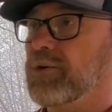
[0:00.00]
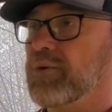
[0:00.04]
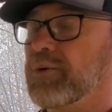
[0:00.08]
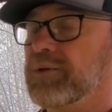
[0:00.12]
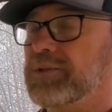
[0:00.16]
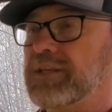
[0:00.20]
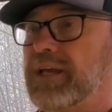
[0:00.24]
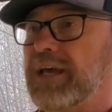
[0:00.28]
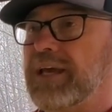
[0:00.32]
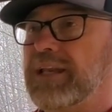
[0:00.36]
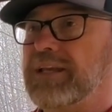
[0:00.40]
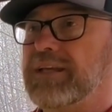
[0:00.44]
know what
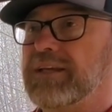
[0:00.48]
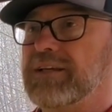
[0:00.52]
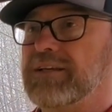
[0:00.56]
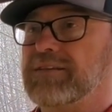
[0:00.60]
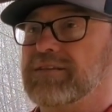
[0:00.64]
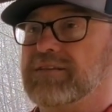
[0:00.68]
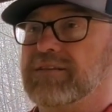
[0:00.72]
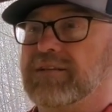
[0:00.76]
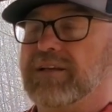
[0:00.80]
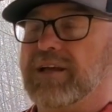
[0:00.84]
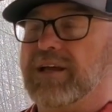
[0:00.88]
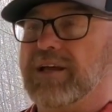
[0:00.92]
that
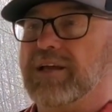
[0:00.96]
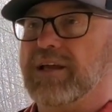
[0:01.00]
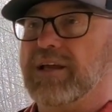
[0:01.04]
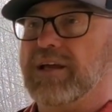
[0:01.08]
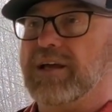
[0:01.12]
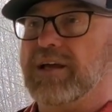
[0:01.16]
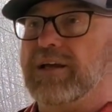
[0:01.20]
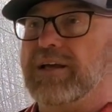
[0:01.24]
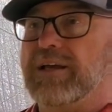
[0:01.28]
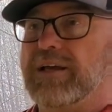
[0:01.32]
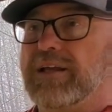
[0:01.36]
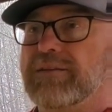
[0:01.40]
is.
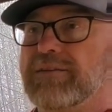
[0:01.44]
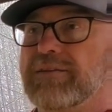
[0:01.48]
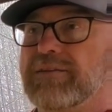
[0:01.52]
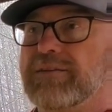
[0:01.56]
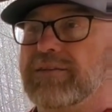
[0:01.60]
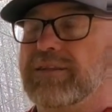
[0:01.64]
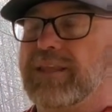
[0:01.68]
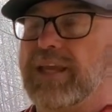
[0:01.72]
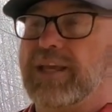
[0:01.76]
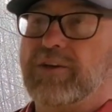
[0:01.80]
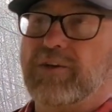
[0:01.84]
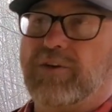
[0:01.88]
And
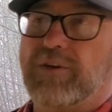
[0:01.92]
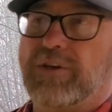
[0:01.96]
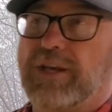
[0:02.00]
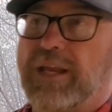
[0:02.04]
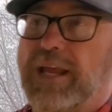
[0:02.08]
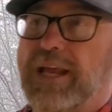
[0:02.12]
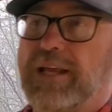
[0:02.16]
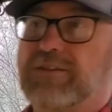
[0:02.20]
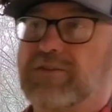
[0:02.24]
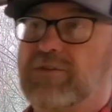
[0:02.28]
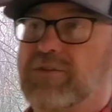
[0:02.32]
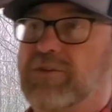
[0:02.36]
they couldn't
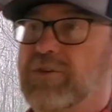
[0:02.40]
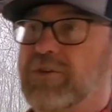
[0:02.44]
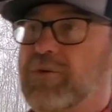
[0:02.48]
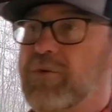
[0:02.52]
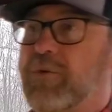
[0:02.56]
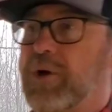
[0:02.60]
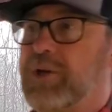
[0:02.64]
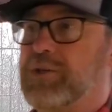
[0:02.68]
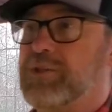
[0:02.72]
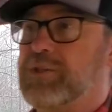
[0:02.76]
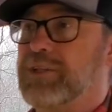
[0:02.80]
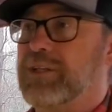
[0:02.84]
answer the
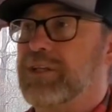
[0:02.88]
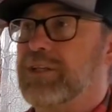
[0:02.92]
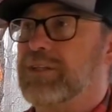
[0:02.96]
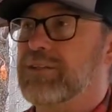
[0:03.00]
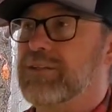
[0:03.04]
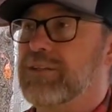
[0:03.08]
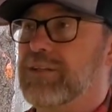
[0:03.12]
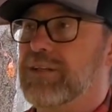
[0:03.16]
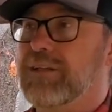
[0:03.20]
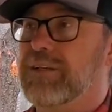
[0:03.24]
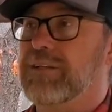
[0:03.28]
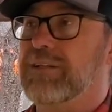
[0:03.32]
question at
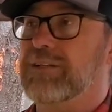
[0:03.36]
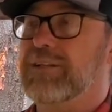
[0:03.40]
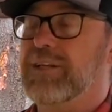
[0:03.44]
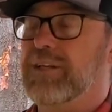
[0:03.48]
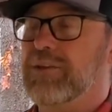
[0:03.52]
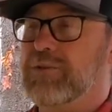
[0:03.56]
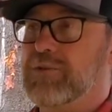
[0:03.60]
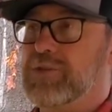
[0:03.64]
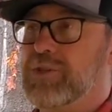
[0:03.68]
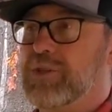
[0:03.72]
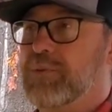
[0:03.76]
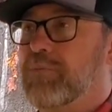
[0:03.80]
the
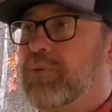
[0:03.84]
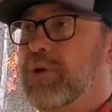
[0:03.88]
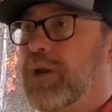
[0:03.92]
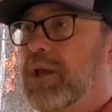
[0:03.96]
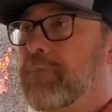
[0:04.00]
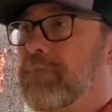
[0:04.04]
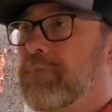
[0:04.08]
dealership when I